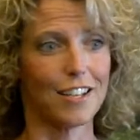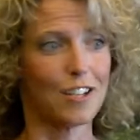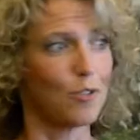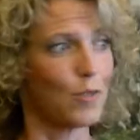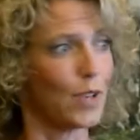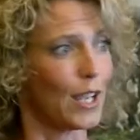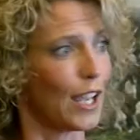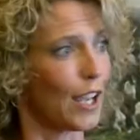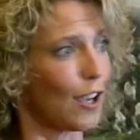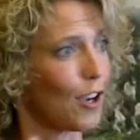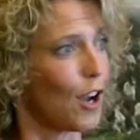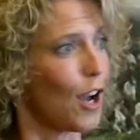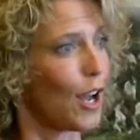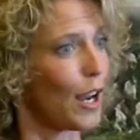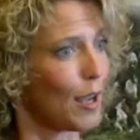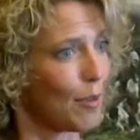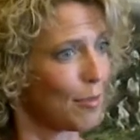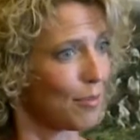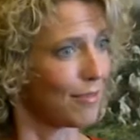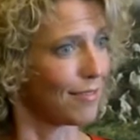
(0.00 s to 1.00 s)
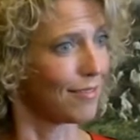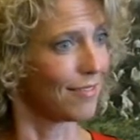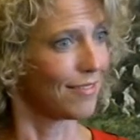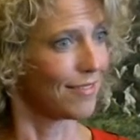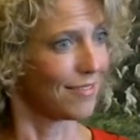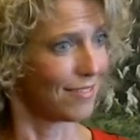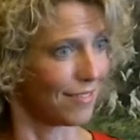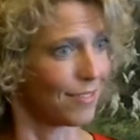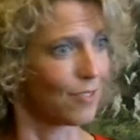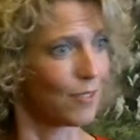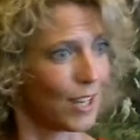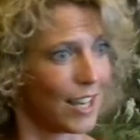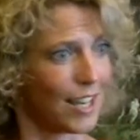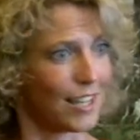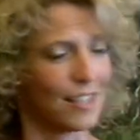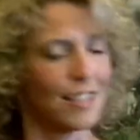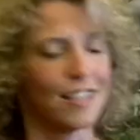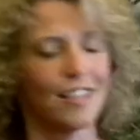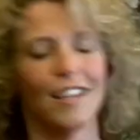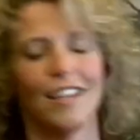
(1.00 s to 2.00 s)
We get caught up,
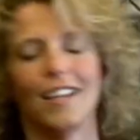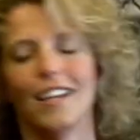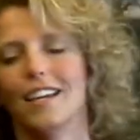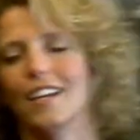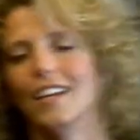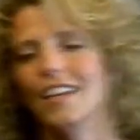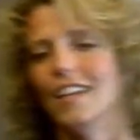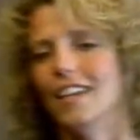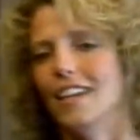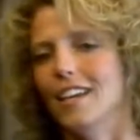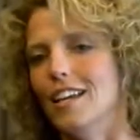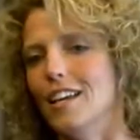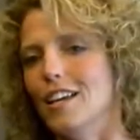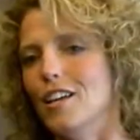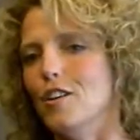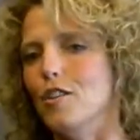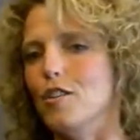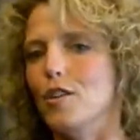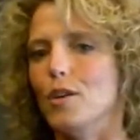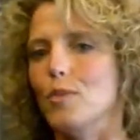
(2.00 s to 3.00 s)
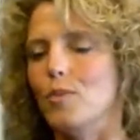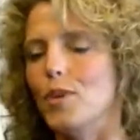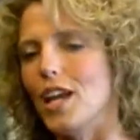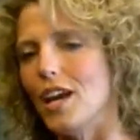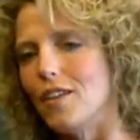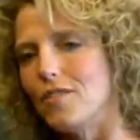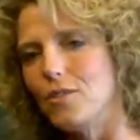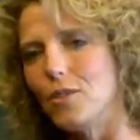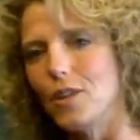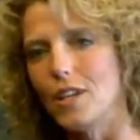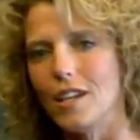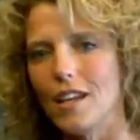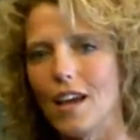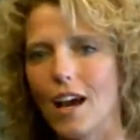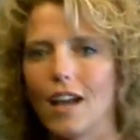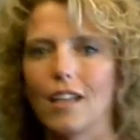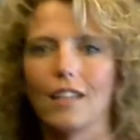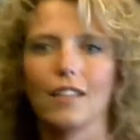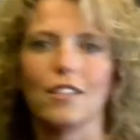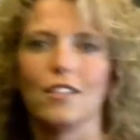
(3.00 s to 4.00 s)
right? We have to
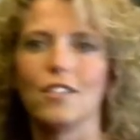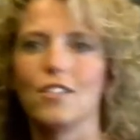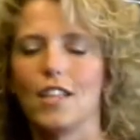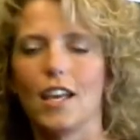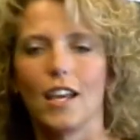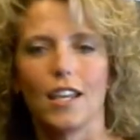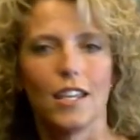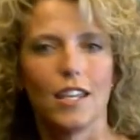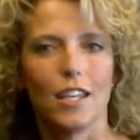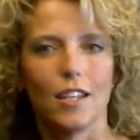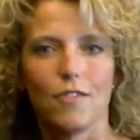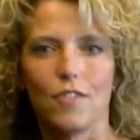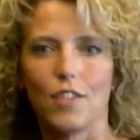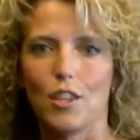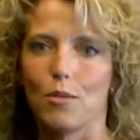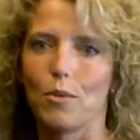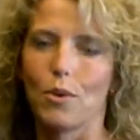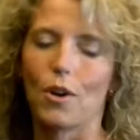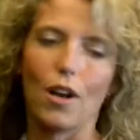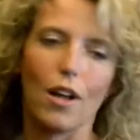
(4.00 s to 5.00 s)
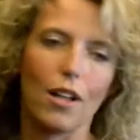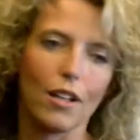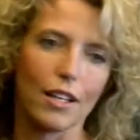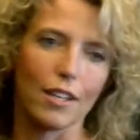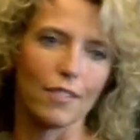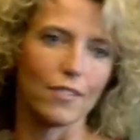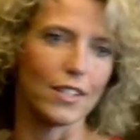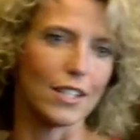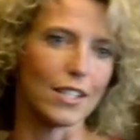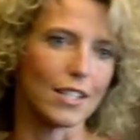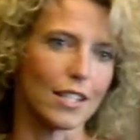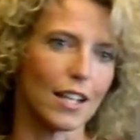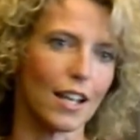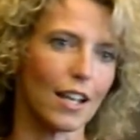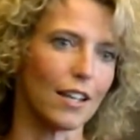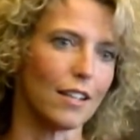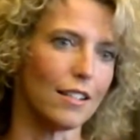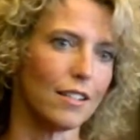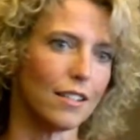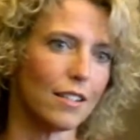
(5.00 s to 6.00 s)
acknowledge that gift that we're all given
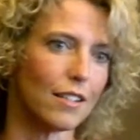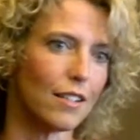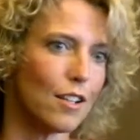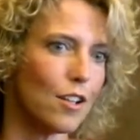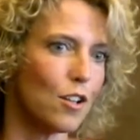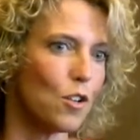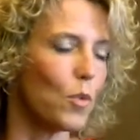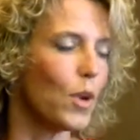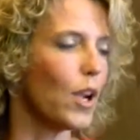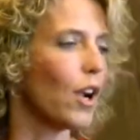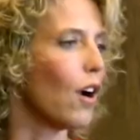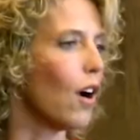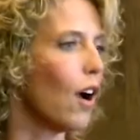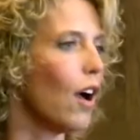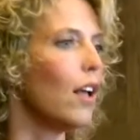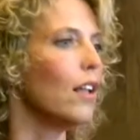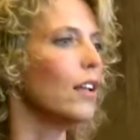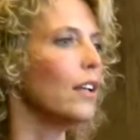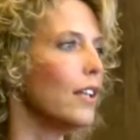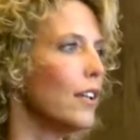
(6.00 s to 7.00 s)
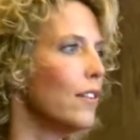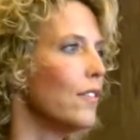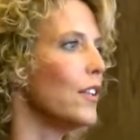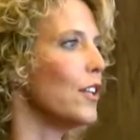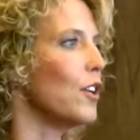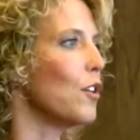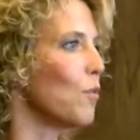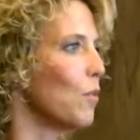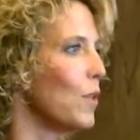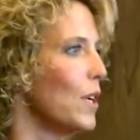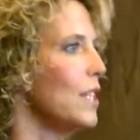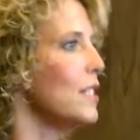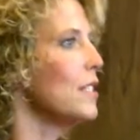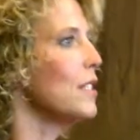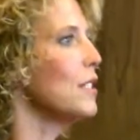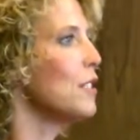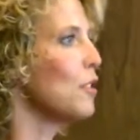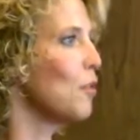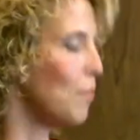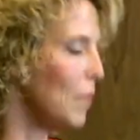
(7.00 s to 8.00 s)
inside. We are all given a
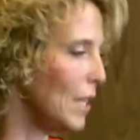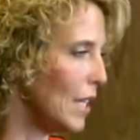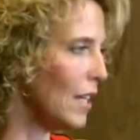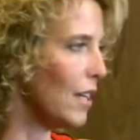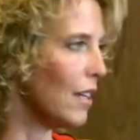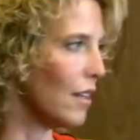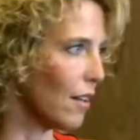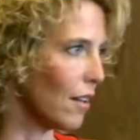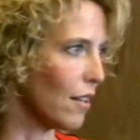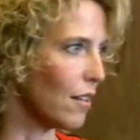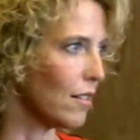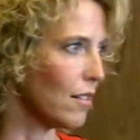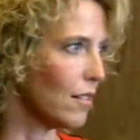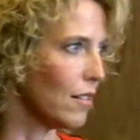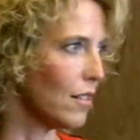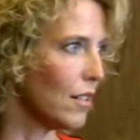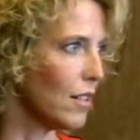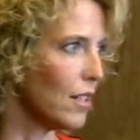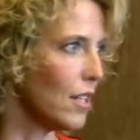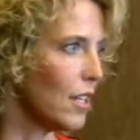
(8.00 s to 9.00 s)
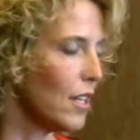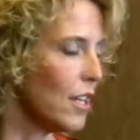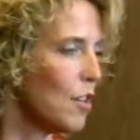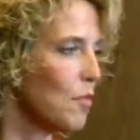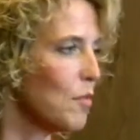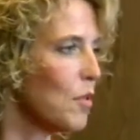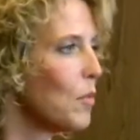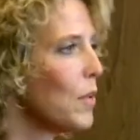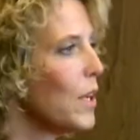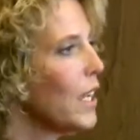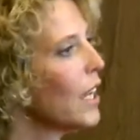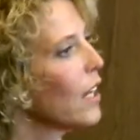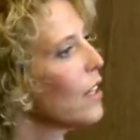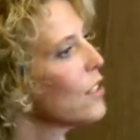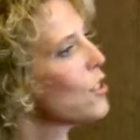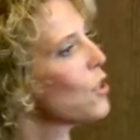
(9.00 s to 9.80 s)
reason to be here. But we get